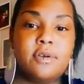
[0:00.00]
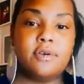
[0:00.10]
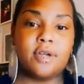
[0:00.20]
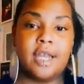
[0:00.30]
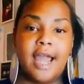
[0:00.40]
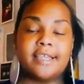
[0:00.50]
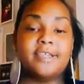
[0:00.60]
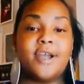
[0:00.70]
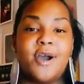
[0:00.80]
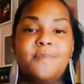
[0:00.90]
Or like,
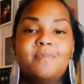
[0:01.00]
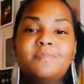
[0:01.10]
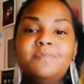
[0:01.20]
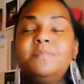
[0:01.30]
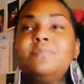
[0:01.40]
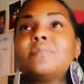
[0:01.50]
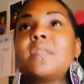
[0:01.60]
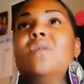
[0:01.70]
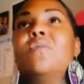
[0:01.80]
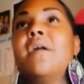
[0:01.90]

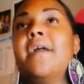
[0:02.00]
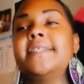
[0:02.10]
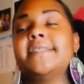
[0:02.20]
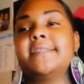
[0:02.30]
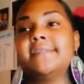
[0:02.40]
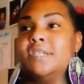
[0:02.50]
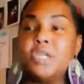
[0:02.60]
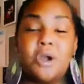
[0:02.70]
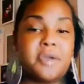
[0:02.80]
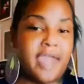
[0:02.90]
whereas,
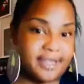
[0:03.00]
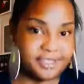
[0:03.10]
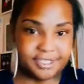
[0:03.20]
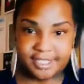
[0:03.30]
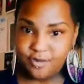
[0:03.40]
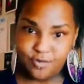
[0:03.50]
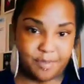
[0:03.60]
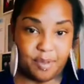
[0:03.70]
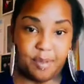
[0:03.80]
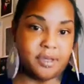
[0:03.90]
Cancers can
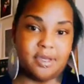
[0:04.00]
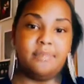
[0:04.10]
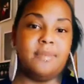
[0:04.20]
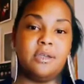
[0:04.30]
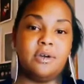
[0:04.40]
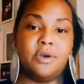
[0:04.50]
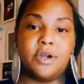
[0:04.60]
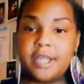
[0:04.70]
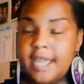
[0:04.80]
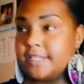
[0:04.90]
whip up a good meal,
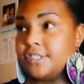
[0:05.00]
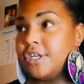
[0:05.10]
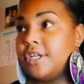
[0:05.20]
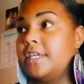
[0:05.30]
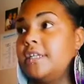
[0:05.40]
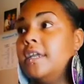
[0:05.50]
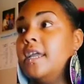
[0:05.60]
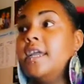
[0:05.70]
or Cancer could